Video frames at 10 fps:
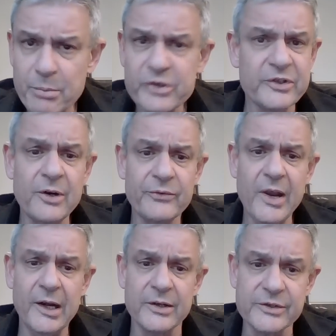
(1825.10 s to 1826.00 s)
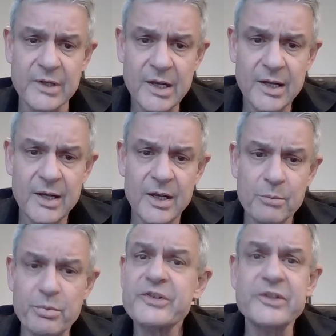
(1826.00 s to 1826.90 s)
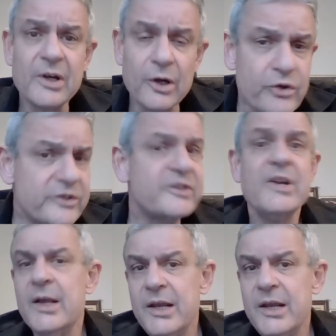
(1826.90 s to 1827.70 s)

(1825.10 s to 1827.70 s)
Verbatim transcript: personal failures, personal losses,